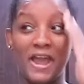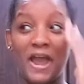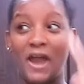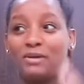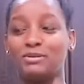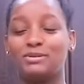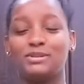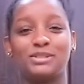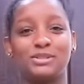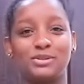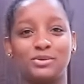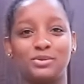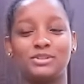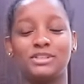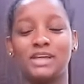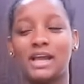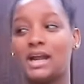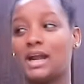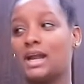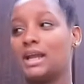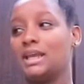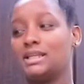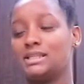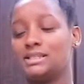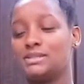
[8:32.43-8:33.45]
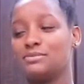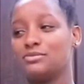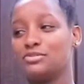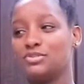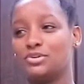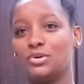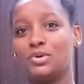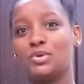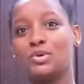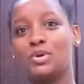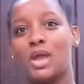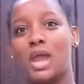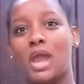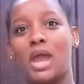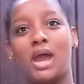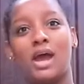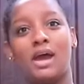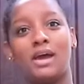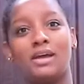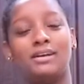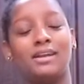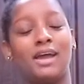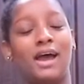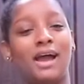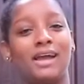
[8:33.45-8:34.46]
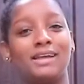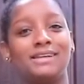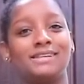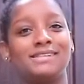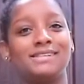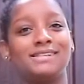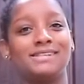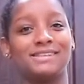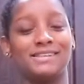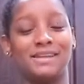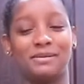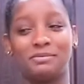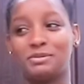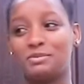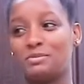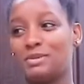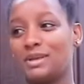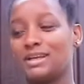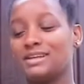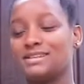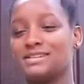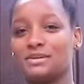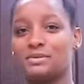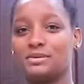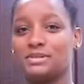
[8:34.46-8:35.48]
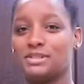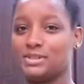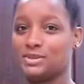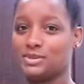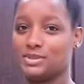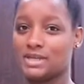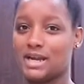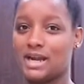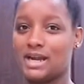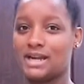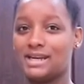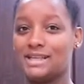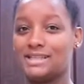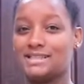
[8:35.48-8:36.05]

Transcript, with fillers: I was so tired. I ate some food and I slept because I was so tired.